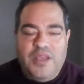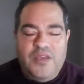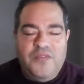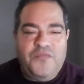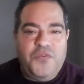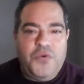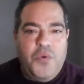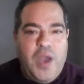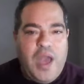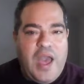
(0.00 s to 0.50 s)

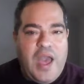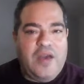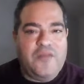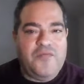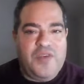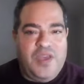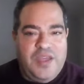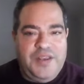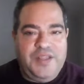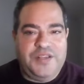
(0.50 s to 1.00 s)
if you have
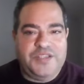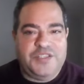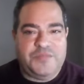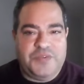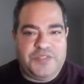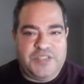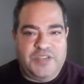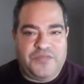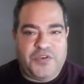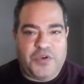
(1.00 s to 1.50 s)
any
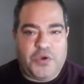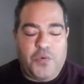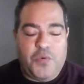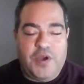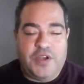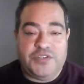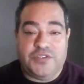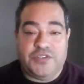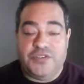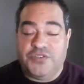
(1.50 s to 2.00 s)
specific
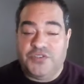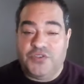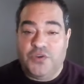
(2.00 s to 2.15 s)
questions.